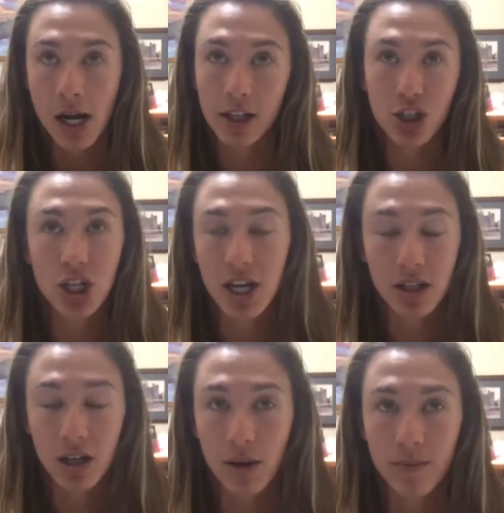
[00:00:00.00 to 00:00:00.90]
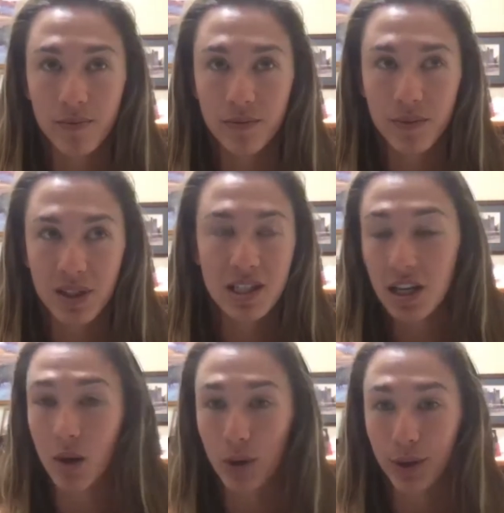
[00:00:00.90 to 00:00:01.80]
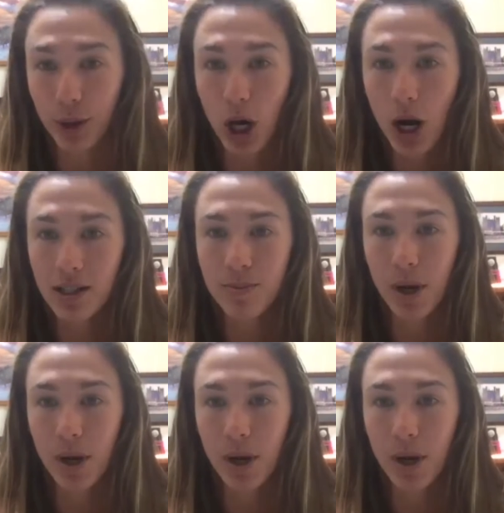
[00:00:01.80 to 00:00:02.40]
and she ended up sticking with lacrosse.